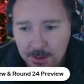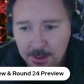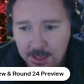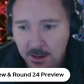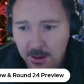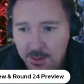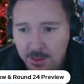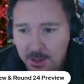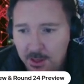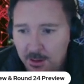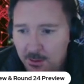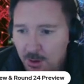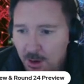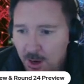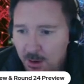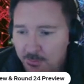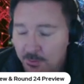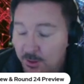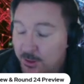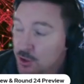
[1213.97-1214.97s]
think
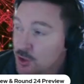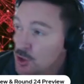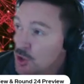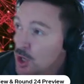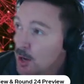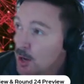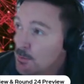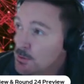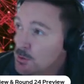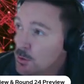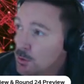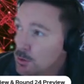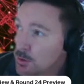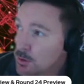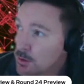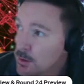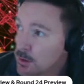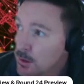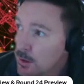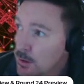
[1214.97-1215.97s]
Fletcher Sharp scored
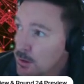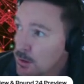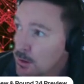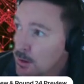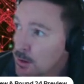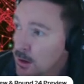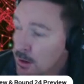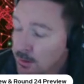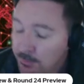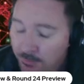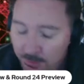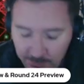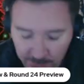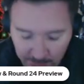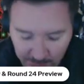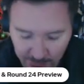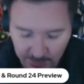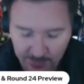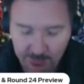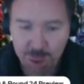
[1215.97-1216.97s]
in the
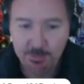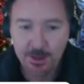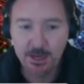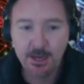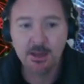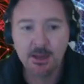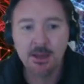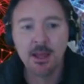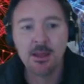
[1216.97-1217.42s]
55th minute.